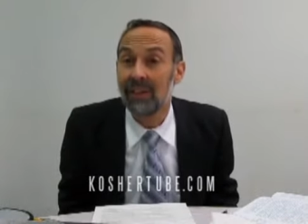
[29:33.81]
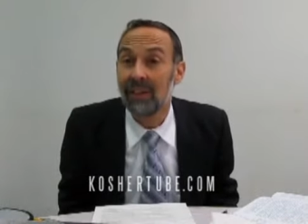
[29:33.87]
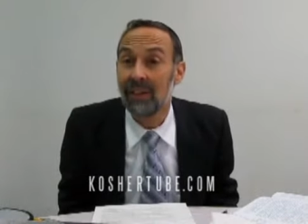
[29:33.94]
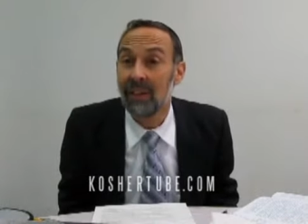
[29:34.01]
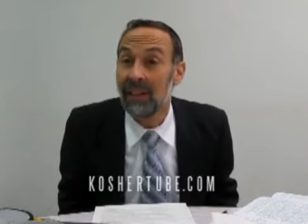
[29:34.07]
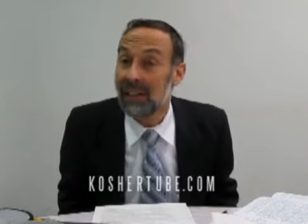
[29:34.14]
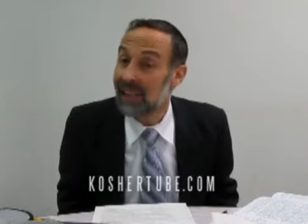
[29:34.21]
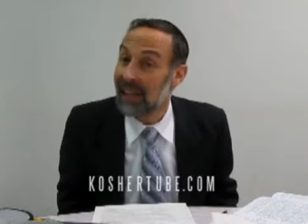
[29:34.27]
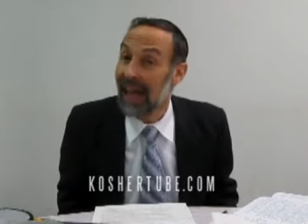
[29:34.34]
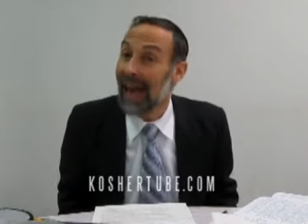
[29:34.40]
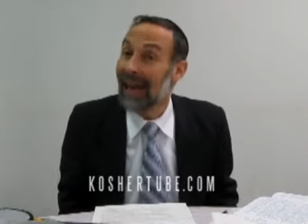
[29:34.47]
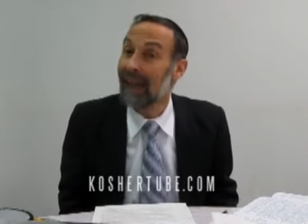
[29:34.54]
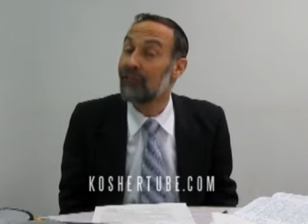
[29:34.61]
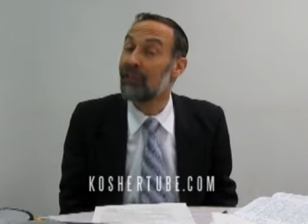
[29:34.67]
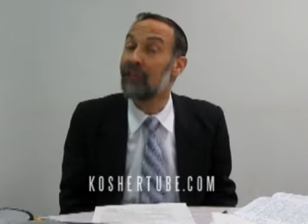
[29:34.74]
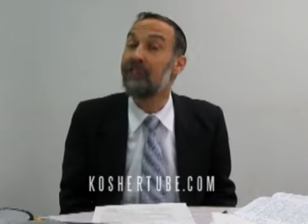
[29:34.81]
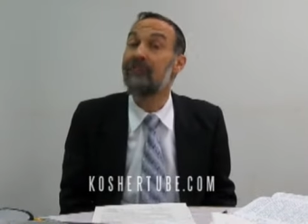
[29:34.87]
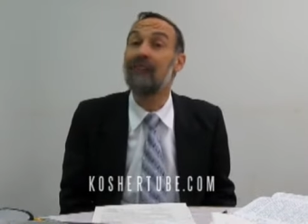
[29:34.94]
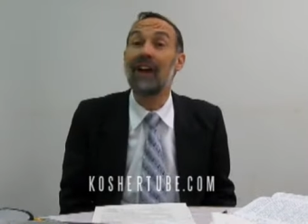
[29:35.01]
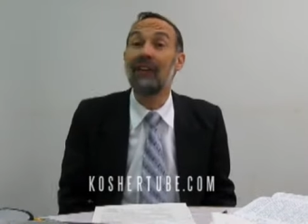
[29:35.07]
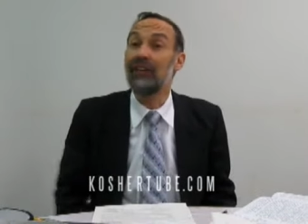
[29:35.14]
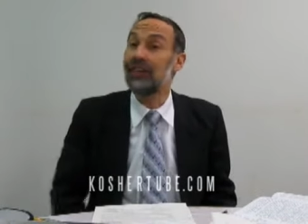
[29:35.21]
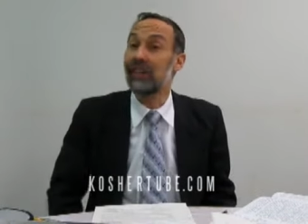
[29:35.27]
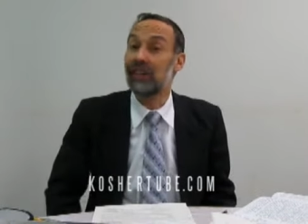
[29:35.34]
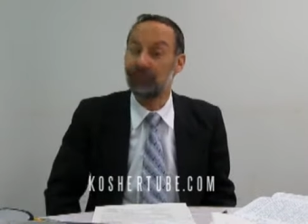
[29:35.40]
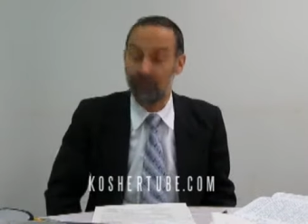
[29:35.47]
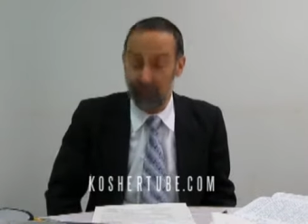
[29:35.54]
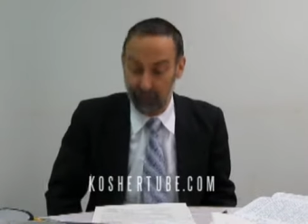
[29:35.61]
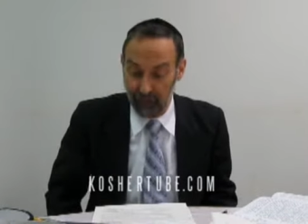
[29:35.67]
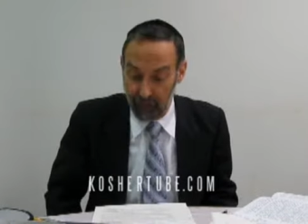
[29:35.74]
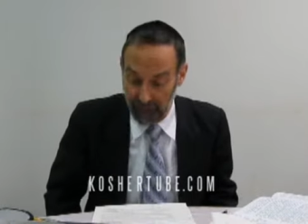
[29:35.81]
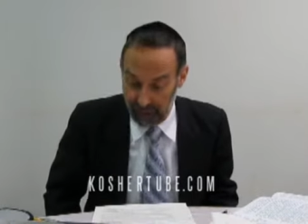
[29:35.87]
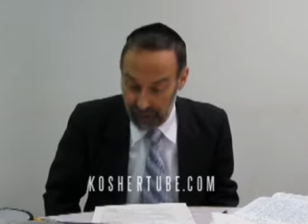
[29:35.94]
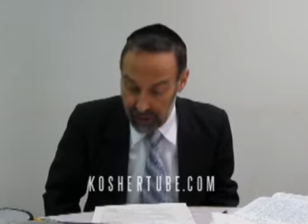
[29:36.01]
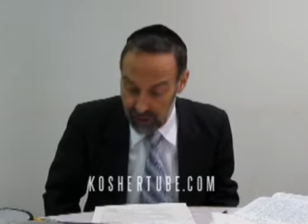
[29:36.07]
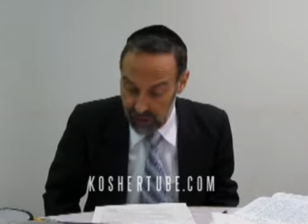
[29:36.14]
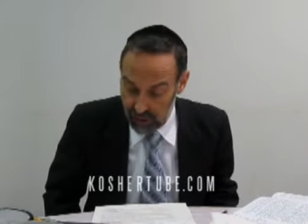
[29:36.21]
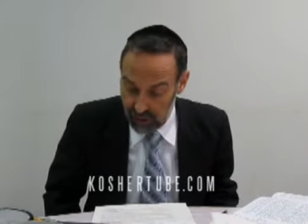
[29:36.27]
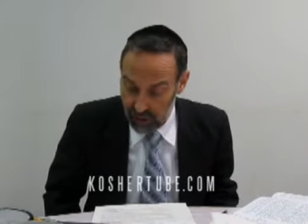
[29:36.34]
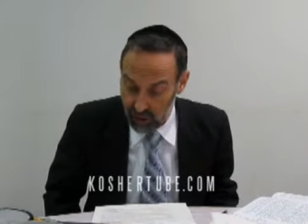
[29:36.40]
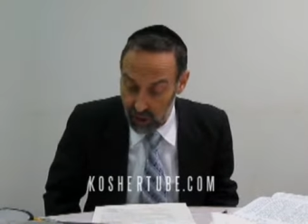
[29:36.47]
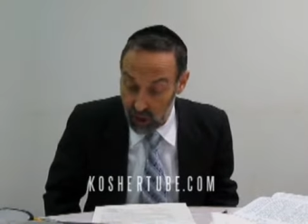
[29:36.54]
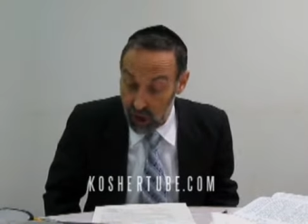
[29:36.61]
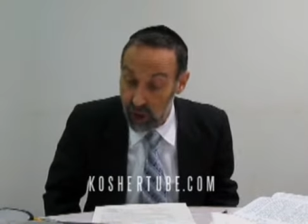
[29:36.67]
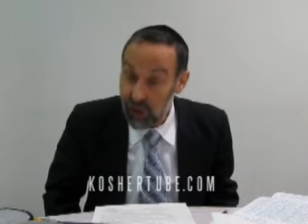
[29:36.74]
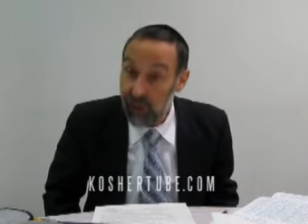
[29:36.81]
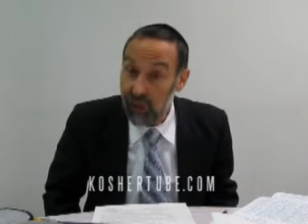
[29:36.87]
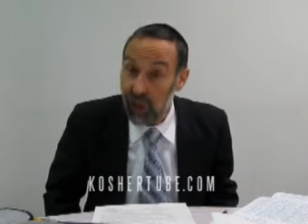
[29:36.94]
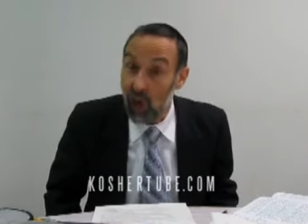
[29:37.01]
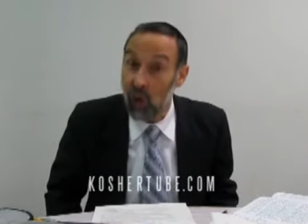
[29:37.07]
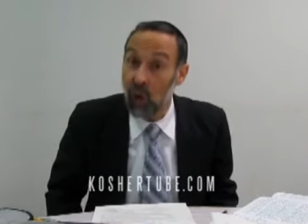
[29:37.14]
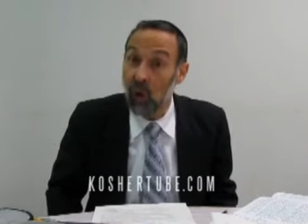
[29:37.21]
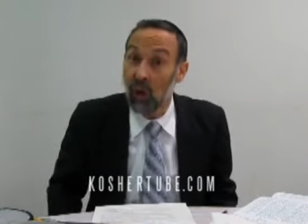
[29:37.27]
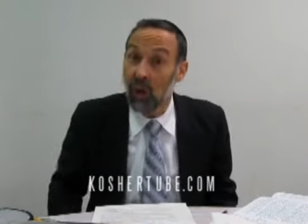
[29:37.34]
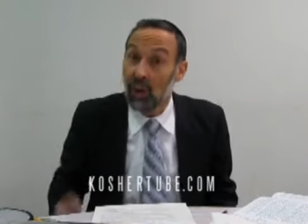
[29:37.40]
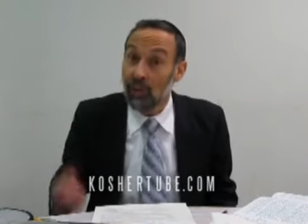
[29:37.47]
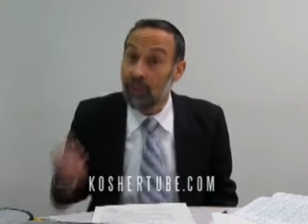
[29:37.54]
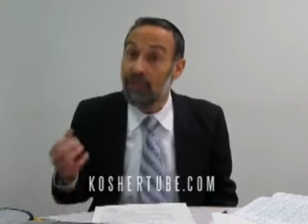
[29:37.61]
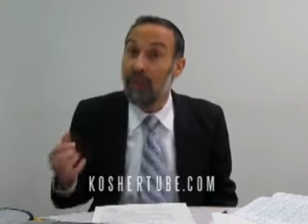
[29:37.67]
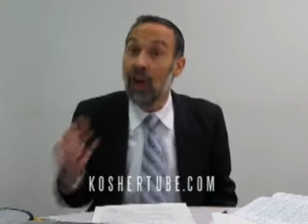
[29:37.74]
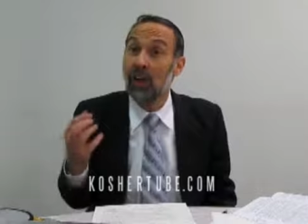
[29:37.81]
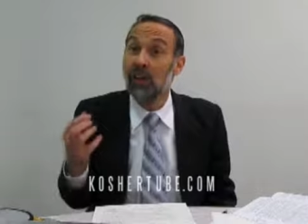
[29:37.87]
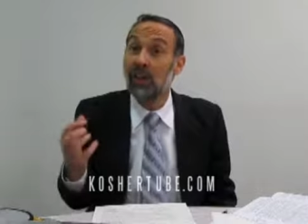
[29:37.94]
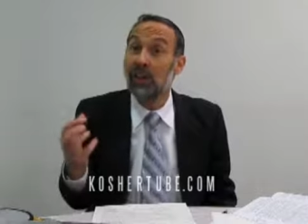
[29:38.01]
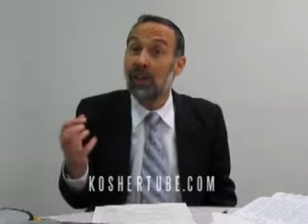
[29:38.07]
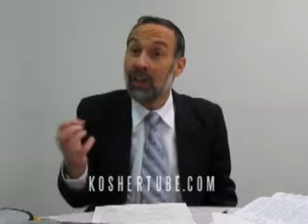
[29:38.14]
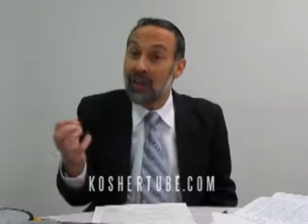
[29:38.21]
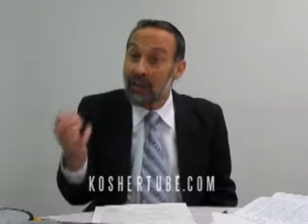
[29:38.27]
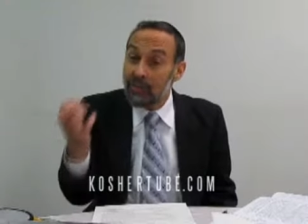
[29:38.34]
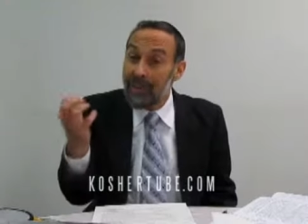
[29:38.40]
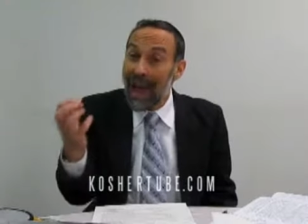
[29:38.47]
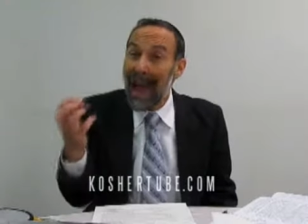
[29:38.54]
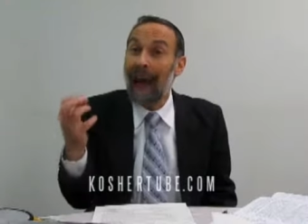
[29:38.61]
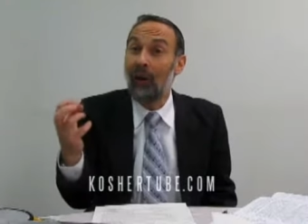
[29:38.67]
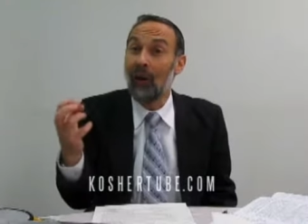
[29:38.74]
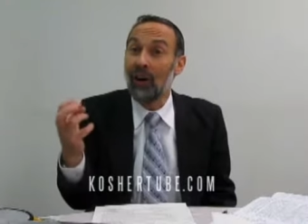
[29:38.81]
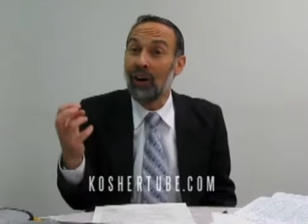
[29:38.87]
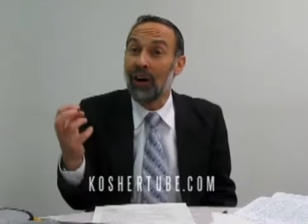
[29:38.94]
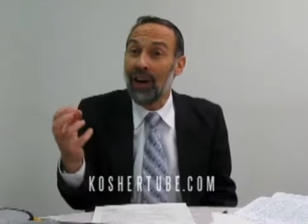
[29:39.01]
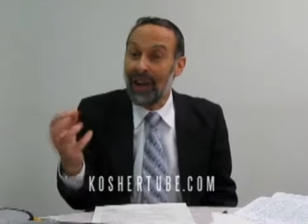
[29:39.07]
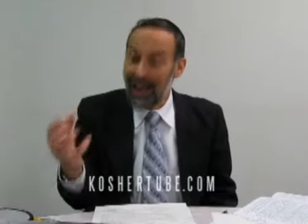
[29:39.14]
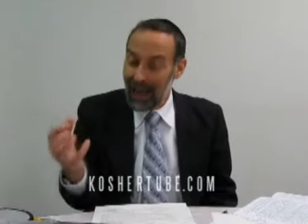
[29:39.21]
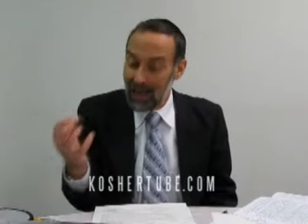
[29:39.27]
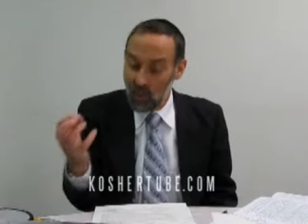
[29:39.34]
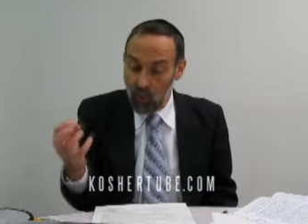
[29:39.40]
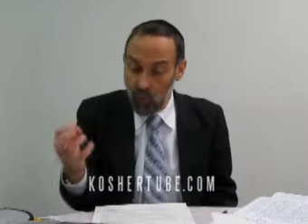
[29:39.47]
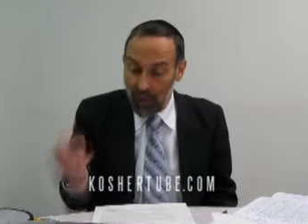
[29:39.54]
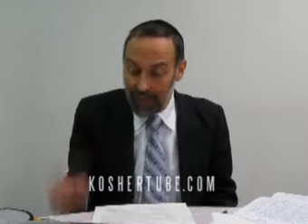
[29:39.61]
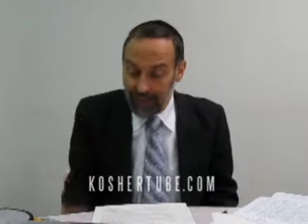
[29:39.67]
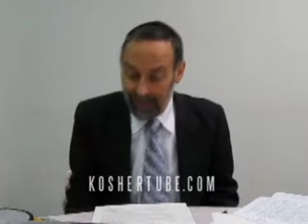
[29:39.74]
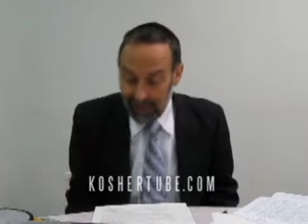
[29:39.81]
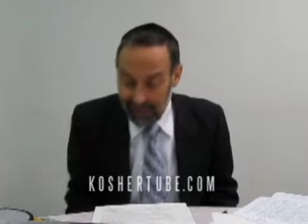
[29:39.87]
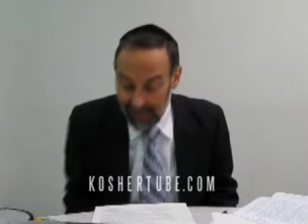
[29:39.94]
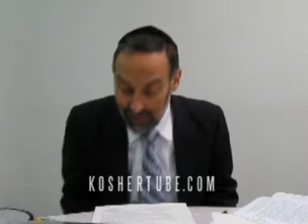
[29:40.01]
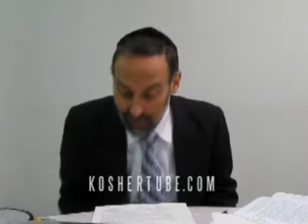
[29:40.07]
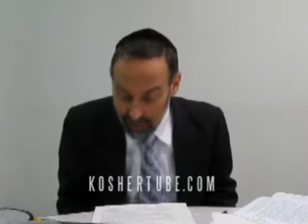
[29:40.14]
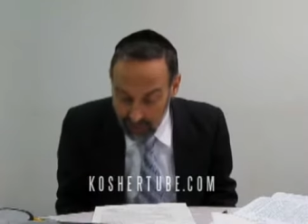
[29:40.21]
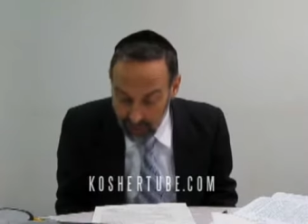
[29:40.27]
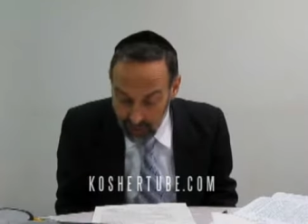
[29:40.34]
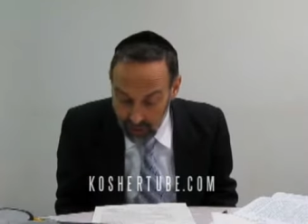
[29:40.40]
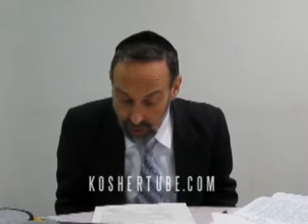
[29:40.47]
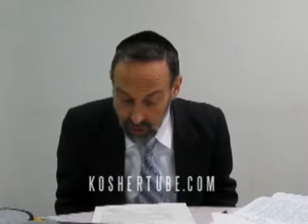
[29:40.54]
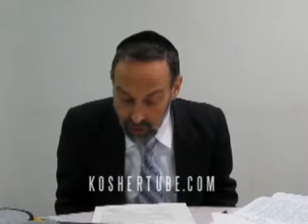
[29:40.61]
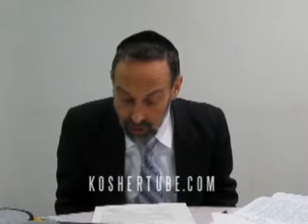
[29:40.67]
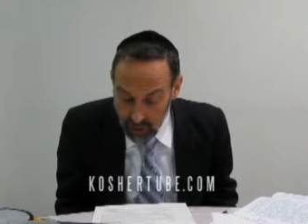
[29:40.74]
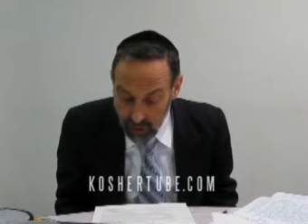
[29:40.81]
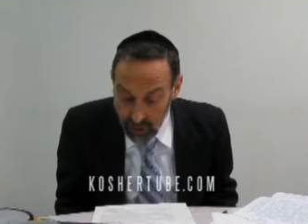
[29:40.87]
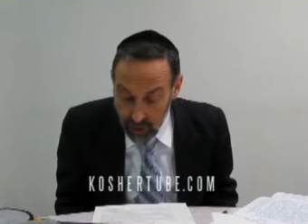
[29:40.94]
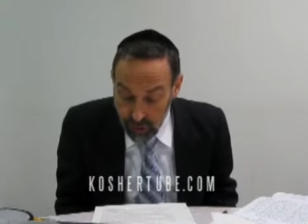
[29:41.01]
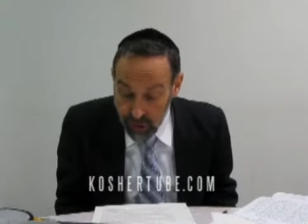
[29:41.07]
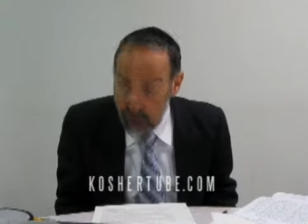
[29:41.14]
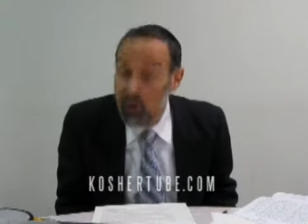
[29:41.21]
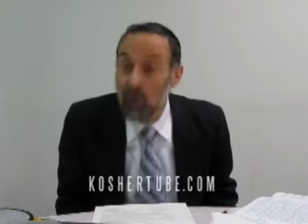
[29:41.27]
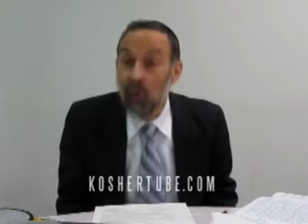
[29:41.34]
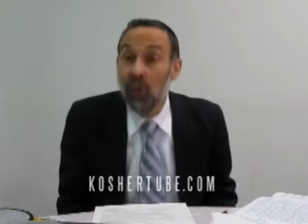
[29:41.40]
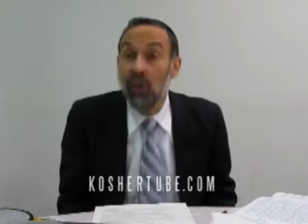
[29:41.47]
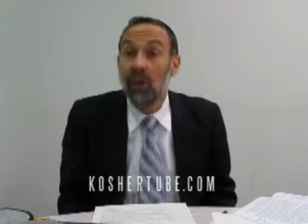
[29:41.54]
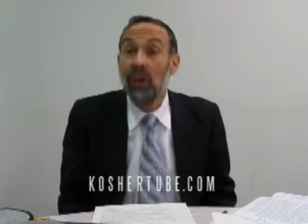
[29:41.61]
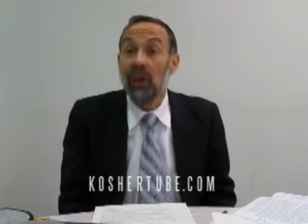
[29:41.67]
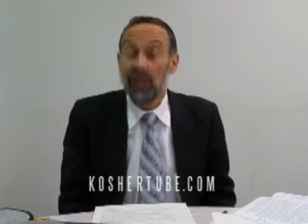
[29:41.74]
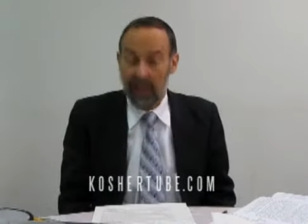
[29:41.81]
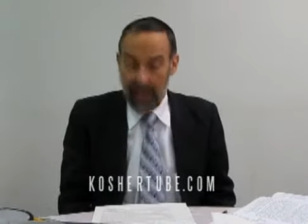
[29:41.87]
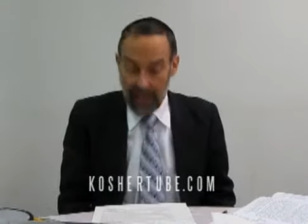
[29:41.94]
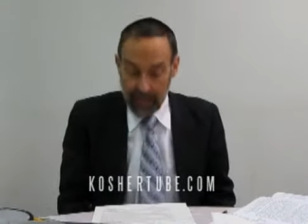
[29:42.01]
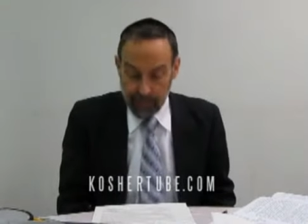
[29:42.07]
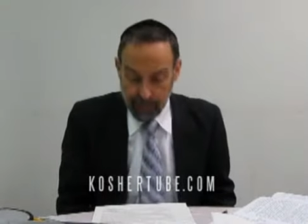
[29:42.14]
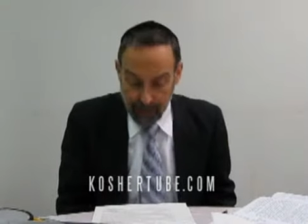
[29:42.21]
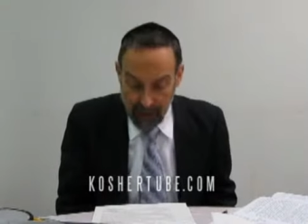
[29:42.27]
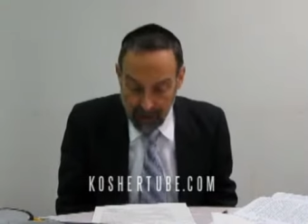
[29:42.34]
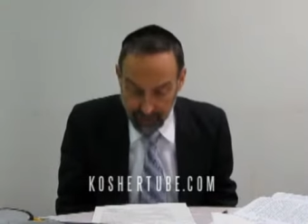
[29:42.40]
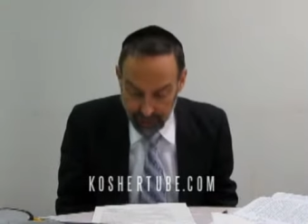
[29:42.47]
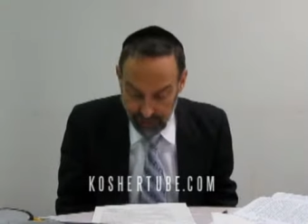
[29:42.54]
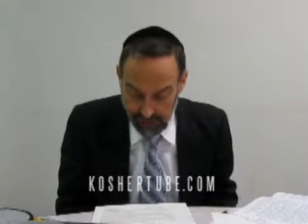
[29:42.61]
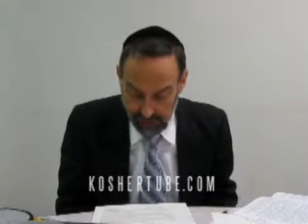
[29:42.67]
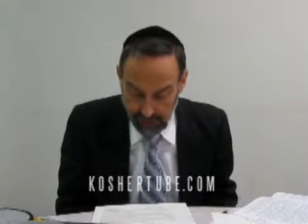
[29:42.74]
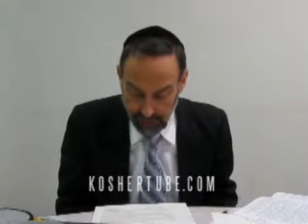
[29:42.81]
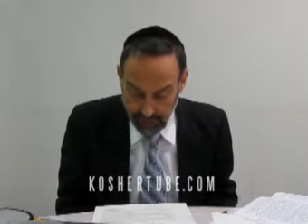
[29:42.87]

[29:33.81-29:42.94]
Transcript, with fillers: he's high of a very severe violation. So much power and weight is given to a prophecy.